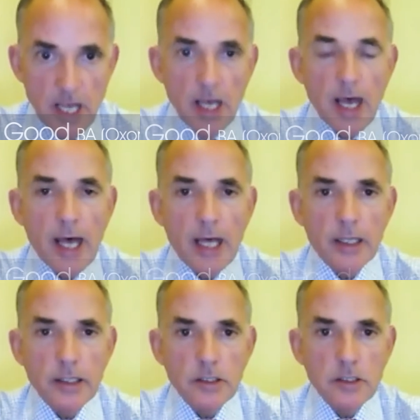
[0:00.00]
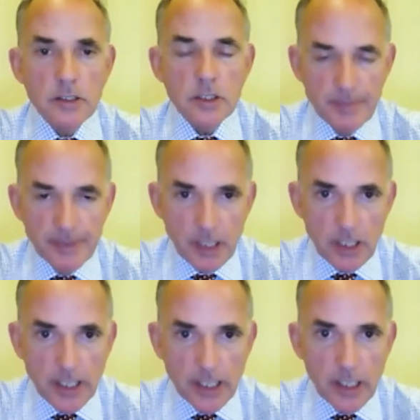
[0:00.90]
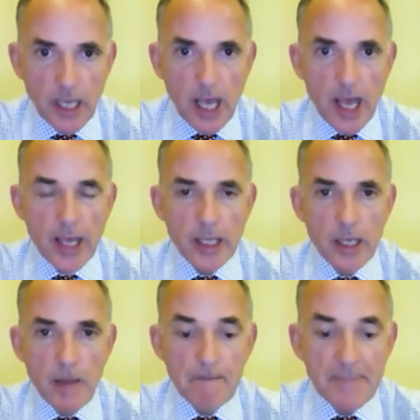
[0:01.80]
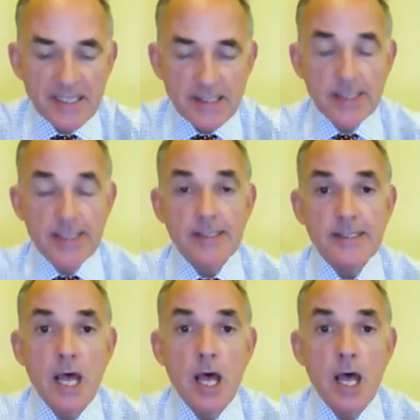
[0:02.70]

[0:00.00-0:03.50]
and typically a business